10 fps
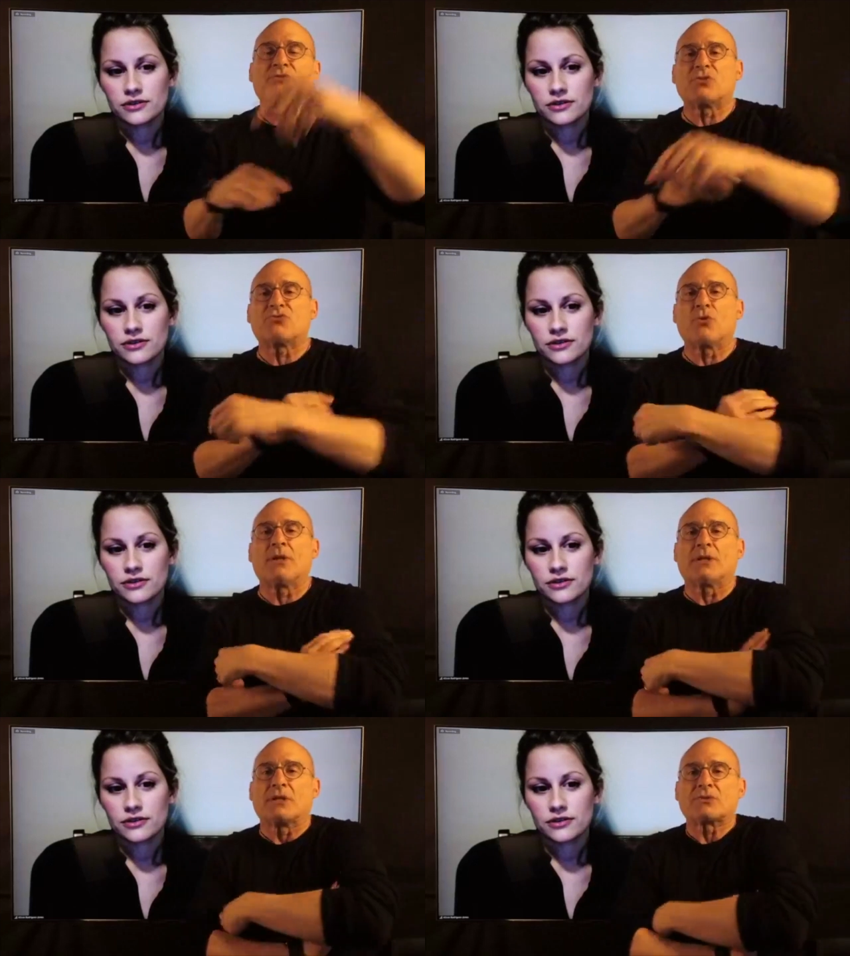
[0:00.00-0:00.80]
Speaker 1: she's
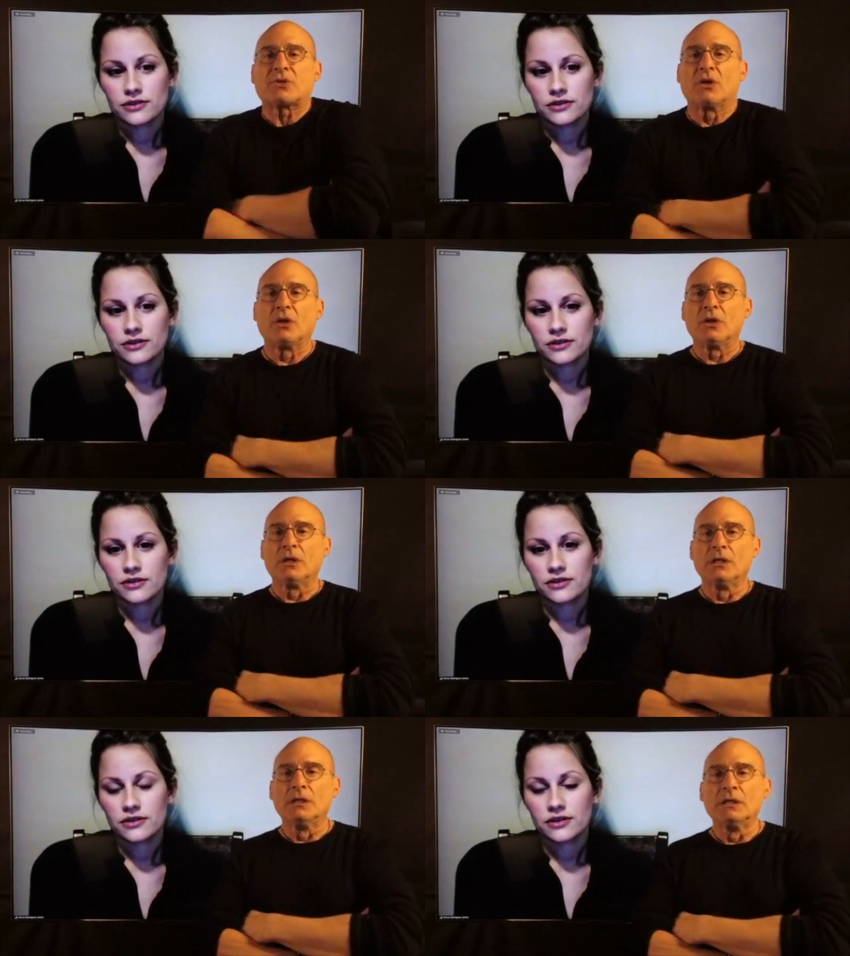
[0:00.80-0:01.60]
doing this.
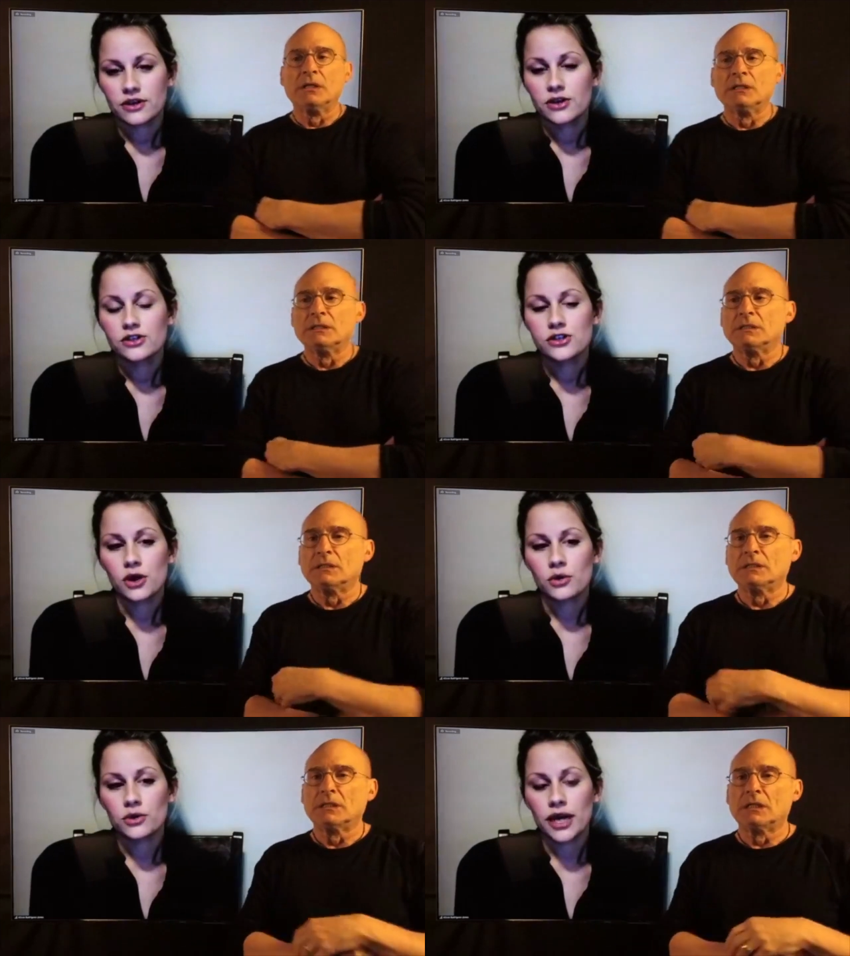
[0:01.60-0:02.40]

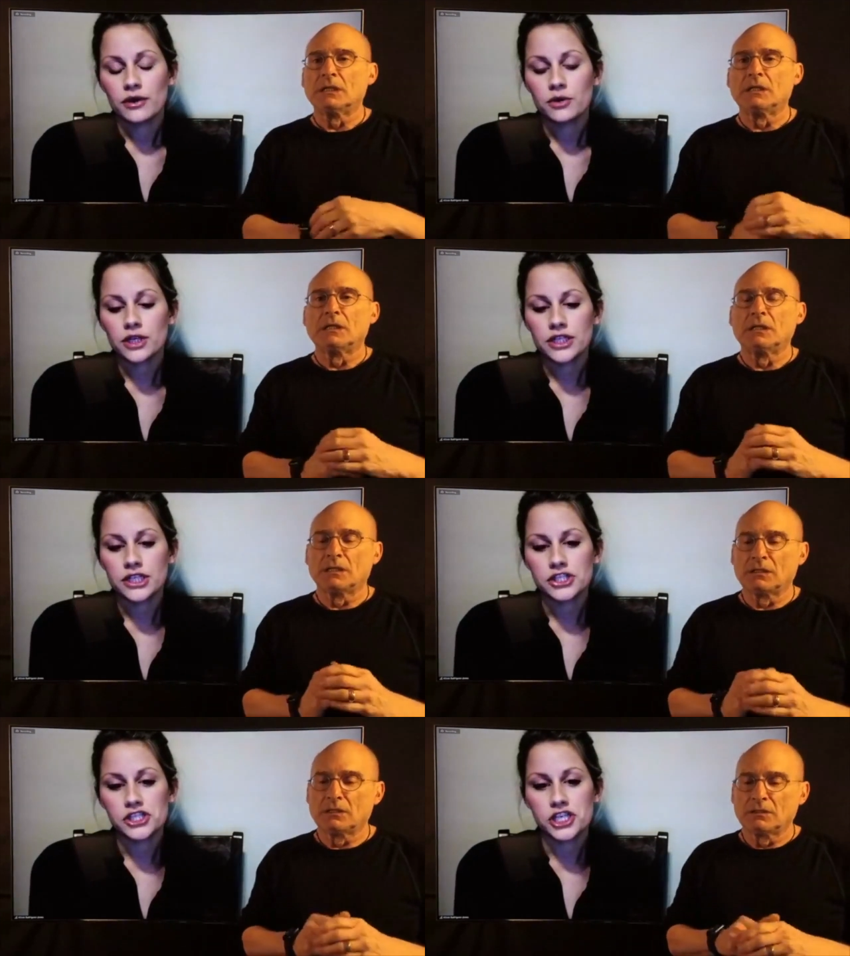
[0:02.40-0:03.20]
Speaker 2: So not only
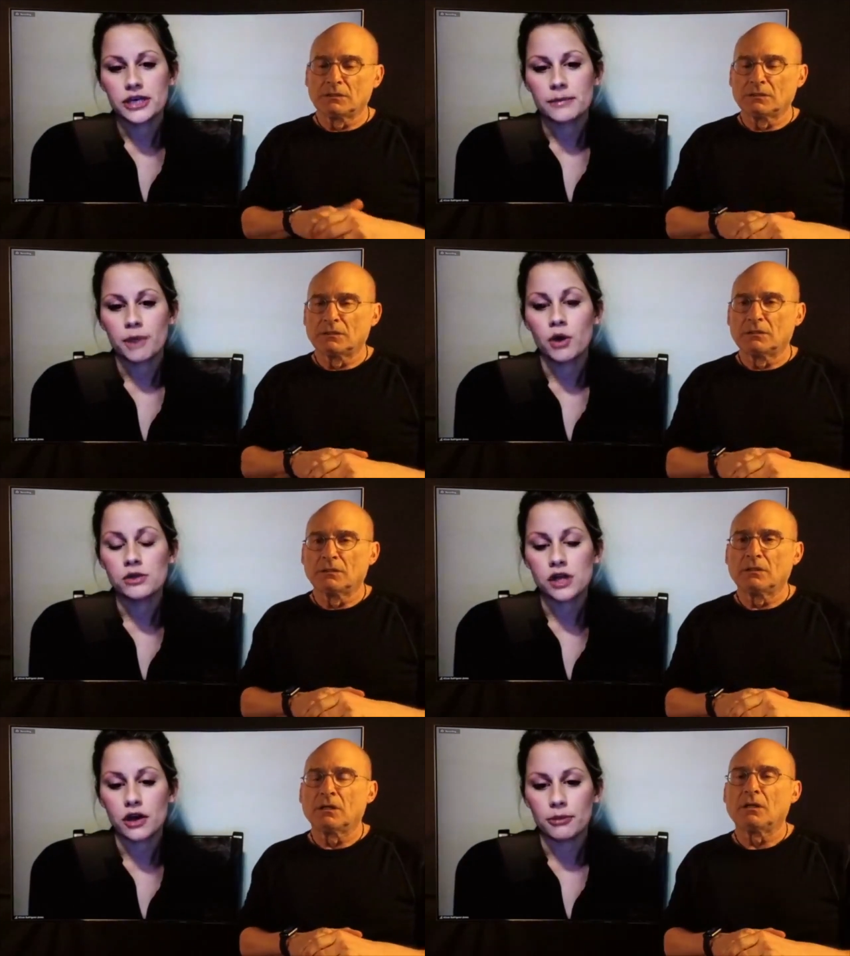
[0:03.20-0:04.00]
did she
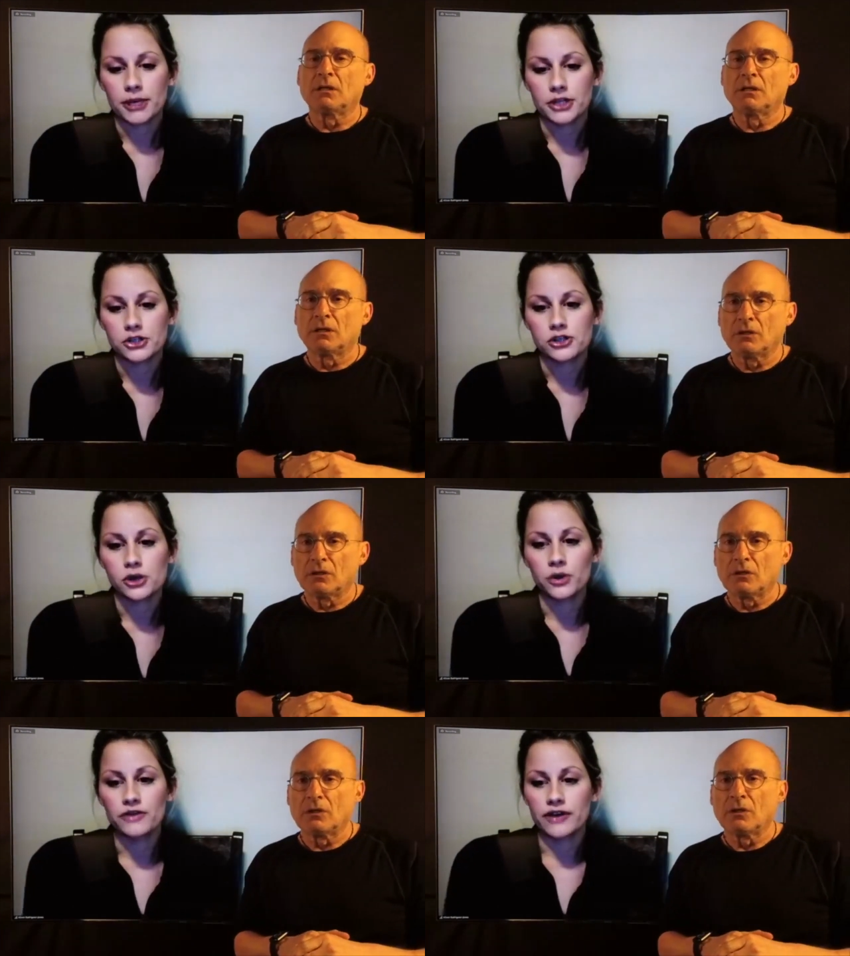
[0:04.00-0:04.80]
post all the pictures, so
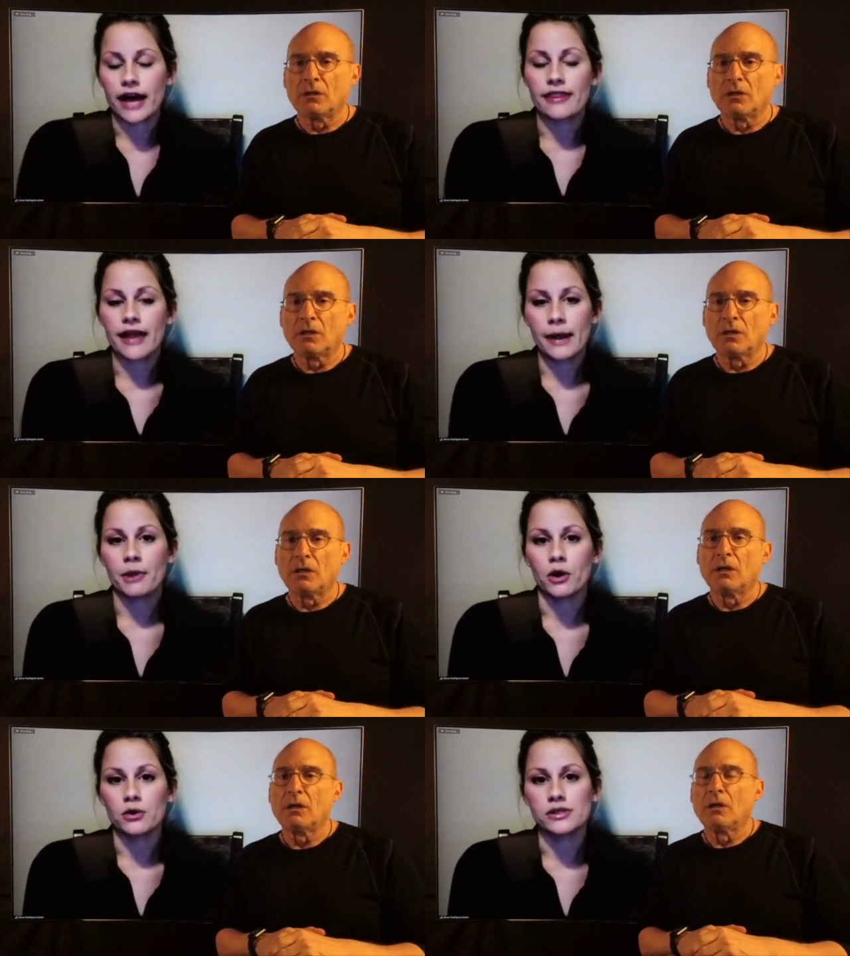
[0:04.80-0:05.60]
we've got that
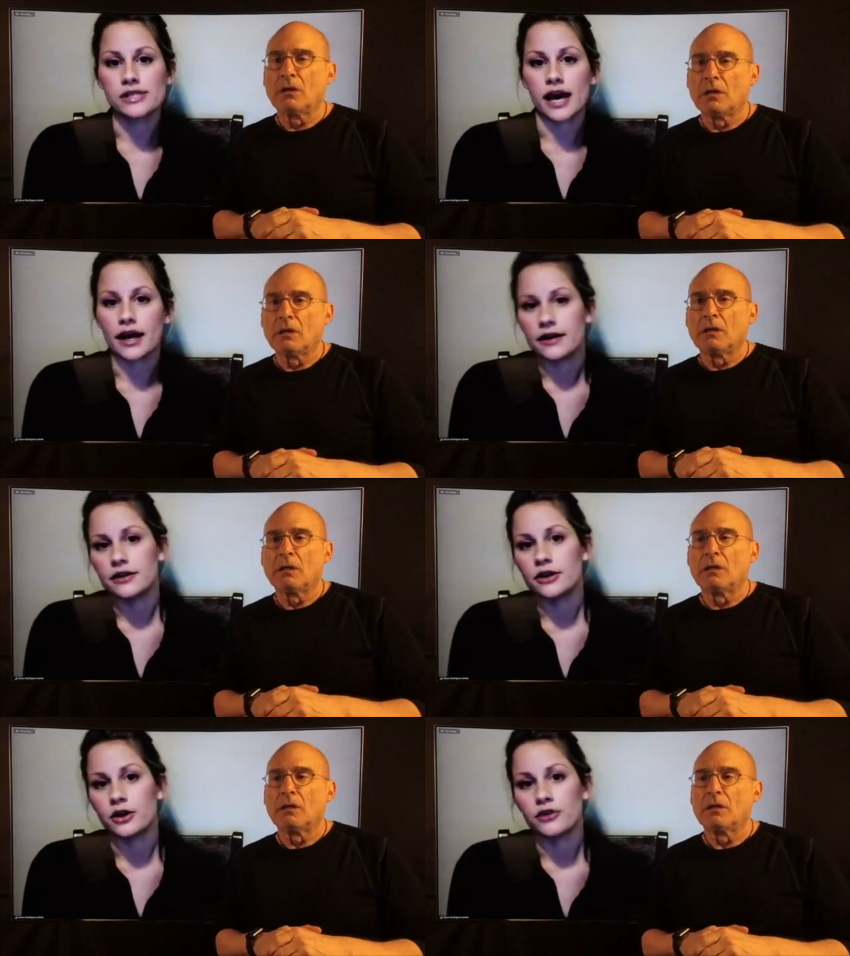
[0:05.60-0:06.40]
post on,
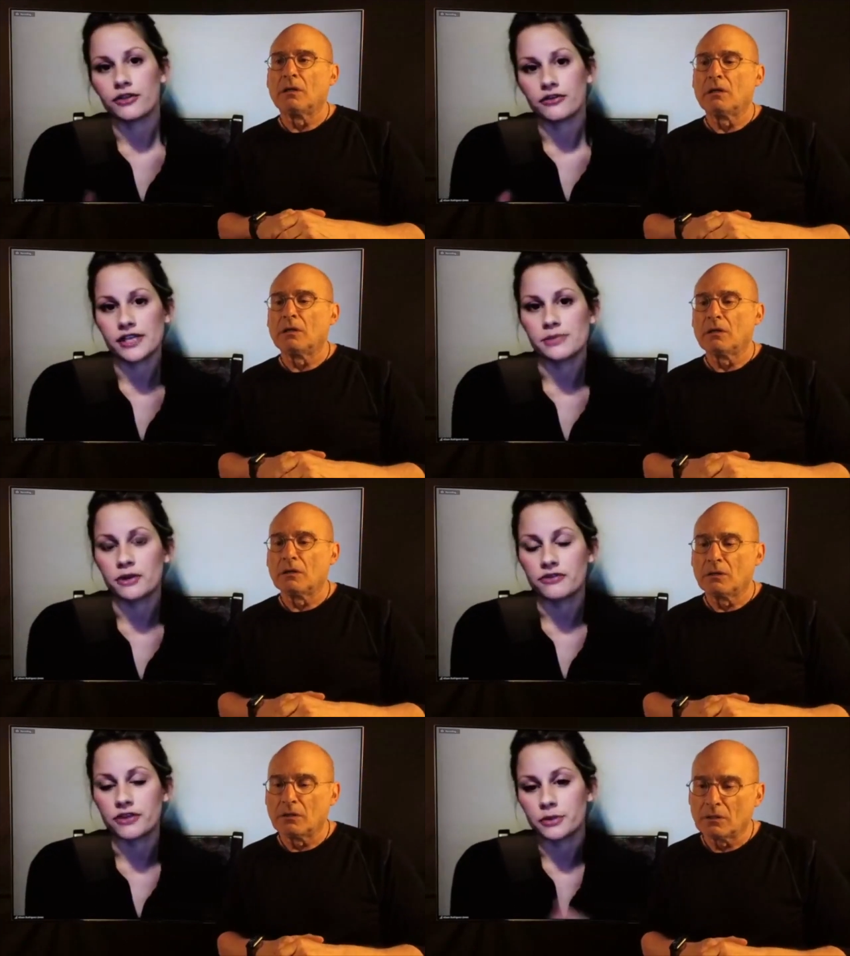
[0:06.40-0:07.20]
you know, the
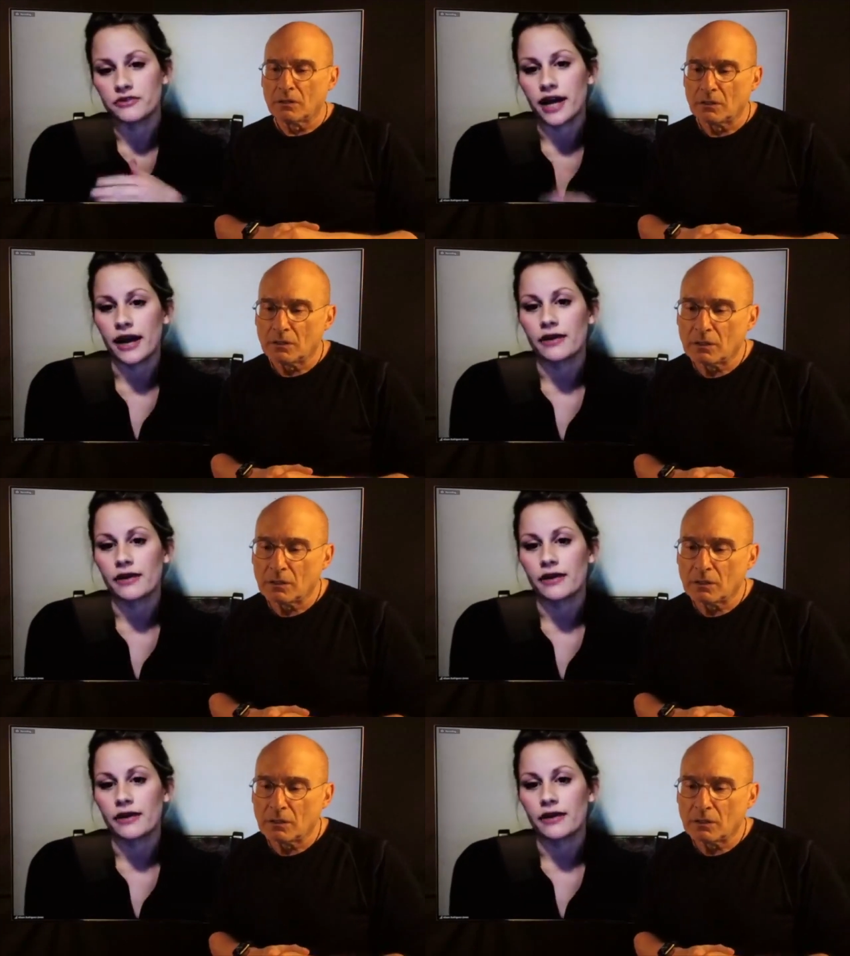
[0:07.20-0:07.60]
Facebook feed. We've got the